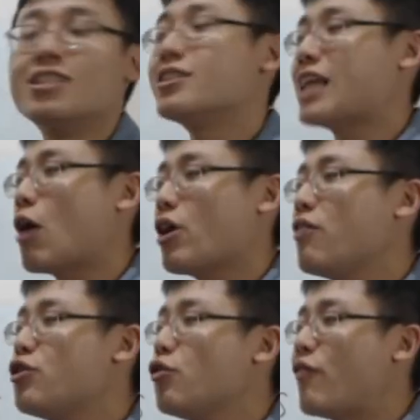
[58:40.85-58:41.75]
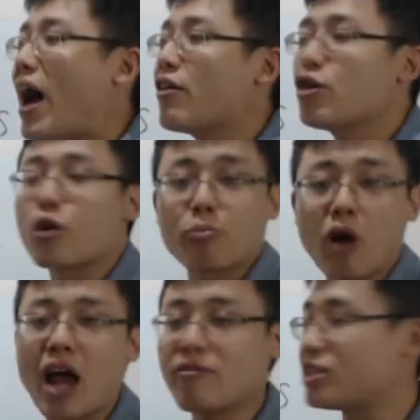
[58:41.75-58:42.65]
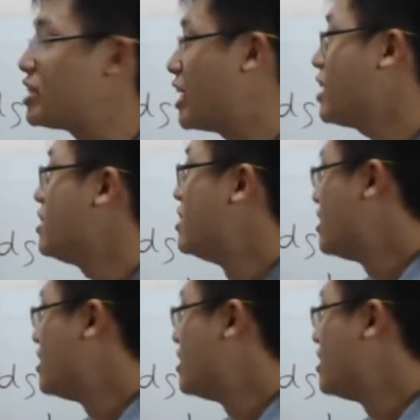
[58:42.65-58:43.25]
Now, if you value your privacy,